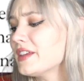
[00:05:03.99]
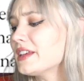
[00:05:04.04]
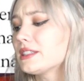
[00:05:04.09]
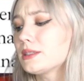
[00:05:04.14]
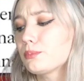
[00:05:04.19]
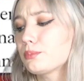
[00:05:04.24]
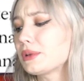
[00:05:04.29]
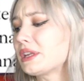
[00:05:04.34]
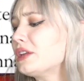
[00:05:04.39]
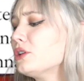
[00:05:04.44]

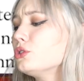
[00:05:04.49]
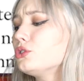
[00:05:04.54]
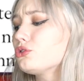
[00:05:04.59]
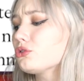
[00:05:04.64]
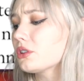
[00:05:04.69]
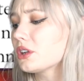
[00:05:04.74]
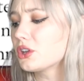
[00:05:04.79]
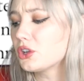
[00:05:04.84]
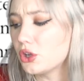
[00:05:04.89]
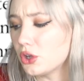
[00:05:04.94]
This
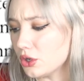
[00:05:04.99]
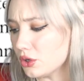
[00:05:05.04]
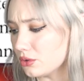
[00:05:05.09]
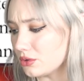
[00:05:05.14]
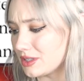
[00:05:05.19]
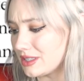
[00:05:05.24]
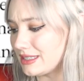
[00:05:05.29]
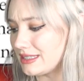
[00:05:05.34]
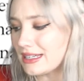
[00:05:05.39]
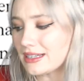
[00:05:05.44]
putrid
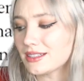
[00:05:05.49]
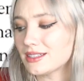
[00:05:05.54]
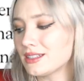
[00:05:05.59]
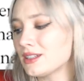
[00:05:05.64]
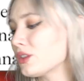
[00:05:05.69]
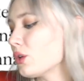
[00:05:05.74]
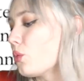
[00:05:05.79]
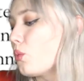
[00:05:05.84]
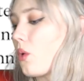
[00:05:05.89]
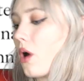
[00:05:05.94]
goo sticks
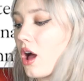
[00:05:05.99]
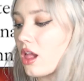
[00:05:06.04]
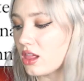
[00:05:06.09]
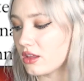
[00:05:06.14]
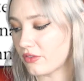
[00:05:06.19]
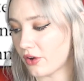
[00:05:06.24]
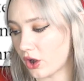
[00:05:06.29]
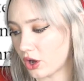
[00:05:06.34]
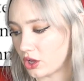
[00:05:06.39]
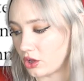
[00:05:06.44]
to the wall
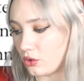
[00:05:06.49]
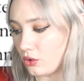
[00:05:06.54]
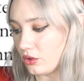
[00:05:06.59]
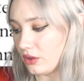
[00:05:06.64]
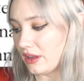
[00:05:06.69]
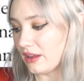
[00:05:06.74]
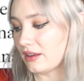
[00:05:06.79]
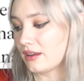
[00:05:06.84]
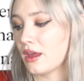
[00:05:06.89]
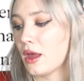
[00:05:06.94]
of our
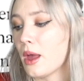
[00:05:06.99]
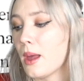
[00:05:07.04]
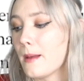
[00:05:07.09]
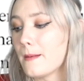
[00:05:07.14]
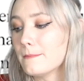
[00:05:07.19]
colon,